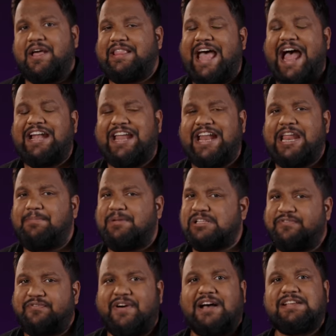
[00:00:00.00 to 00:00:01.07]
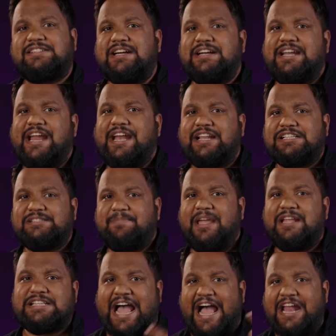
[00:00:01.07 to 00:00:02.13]
Now that enables faster data
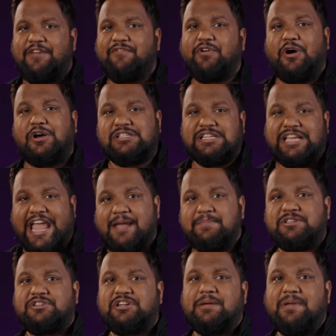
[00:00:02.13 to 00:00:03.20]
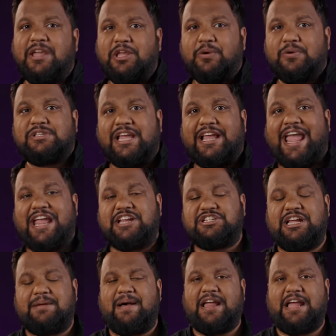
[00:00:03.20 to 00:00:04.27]
speeds and of course game streaming using
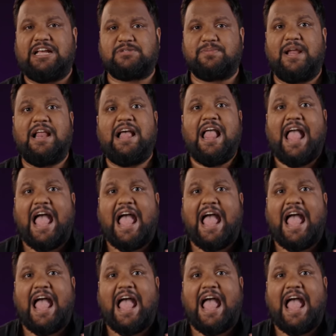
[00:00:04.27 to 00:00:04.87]
HDMI as well.